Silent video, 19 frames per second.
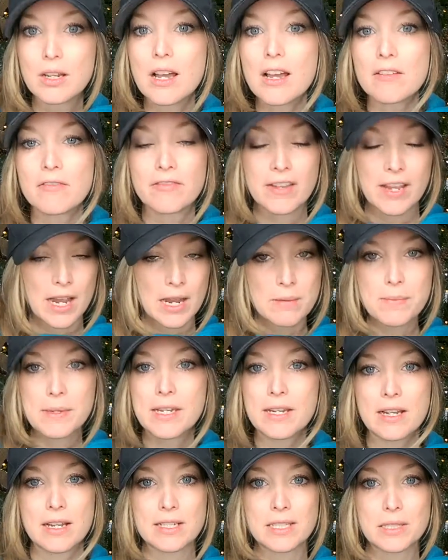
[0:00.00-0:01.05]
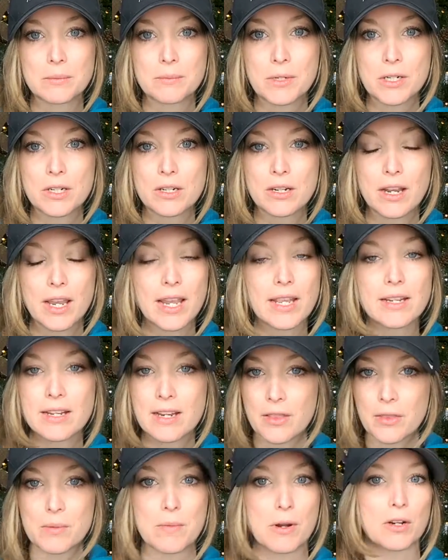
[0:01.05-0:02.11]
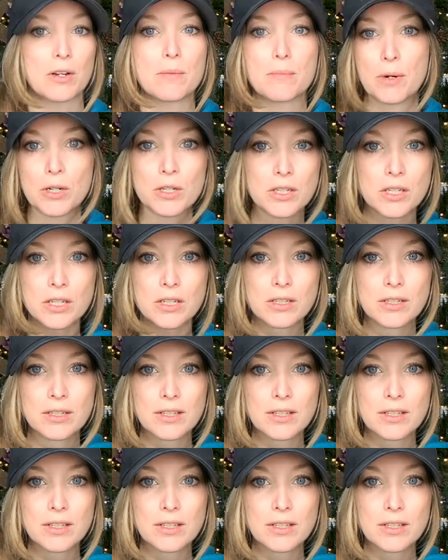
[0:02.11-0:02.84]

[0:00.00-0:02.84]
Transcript: a VIP customer and another market partner.